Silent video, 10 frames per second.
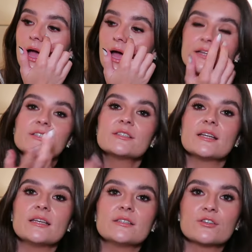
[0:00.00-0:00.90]
And it's
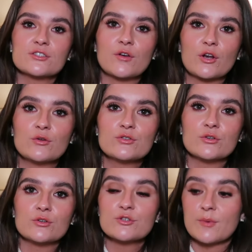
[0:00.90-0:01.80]
deleted because I've got no
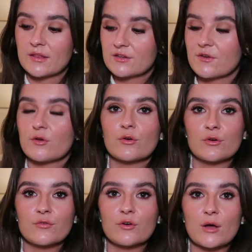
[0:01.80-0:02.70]
storage. Me and this phone are
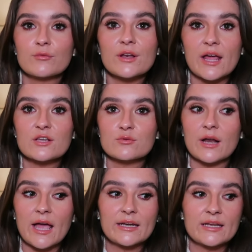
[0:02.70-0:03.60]
going to fall out. The next one,
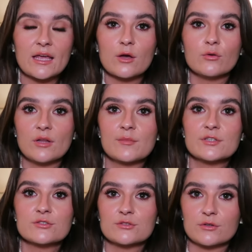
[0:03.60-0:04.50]
I need like
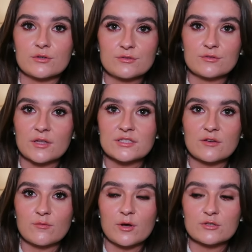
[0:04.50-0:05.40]
unlimited storage. Is that
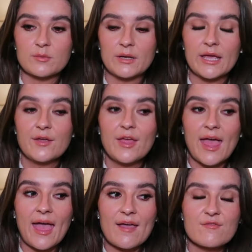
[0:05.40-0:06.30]
even possible? Like
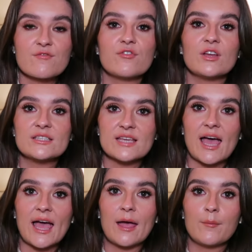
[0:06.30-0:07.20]
every
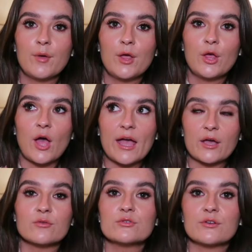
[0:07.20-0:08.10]
time I
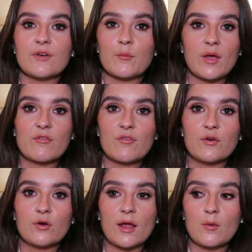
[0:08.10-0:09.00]
go to an event, we have a
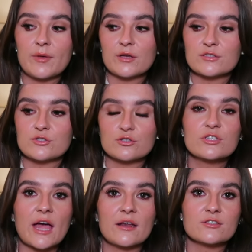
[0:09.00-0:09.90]
fallout because it just
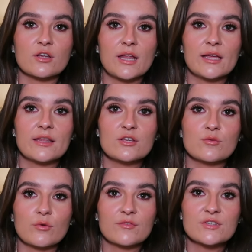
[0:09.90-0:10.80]
carries on like this.
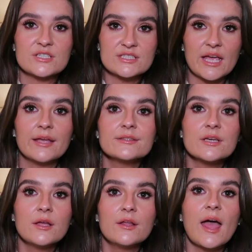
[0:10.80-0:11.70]
I'm going to have to sit
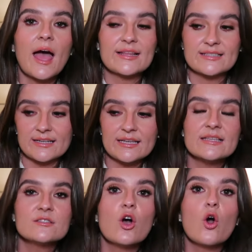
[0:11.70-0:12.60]
and
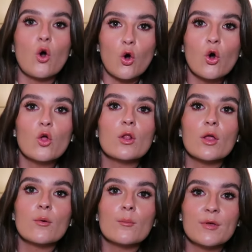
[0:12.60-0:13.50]
delete all
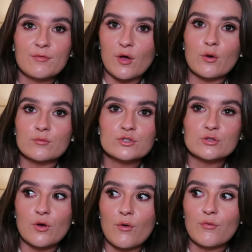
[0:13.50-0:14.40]
my phone
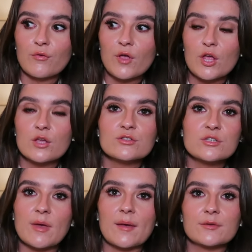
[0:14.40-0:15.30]
stuff
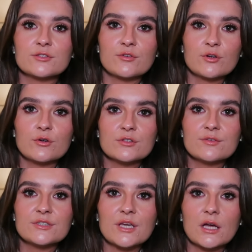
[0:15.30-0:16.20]
to be able to record a
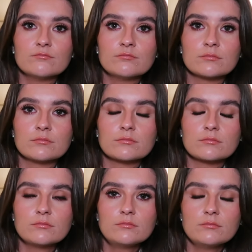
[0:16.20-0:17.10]
video.
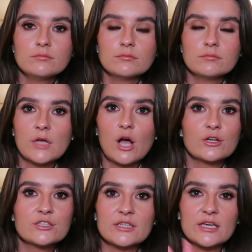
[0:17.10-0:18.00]

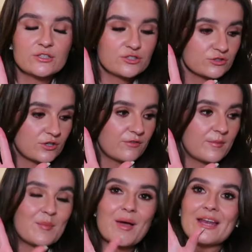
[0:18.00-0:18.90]
Honestly, it's just not for
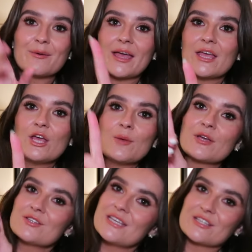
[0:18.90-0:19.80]
me. But anyway,
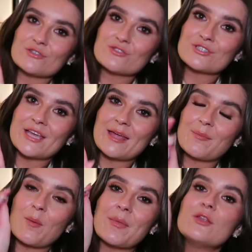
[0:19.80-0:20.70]
because TikTok doesn't care
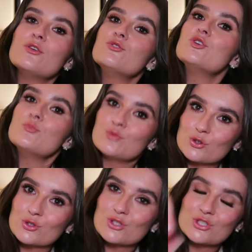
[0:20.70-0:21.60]
about me and YouTube
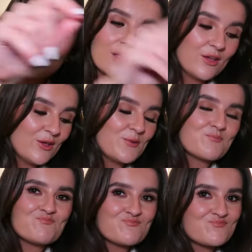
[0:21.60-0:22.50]
does,
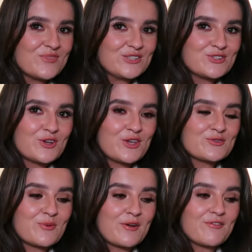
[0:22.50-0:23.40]
I need to show you
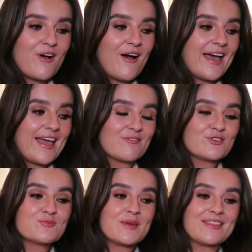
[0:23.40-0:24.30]
what I've got. I have
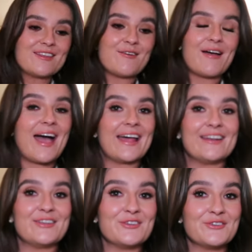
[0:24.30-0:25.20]
just been through it and
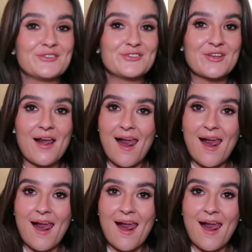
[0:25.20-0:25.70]
used...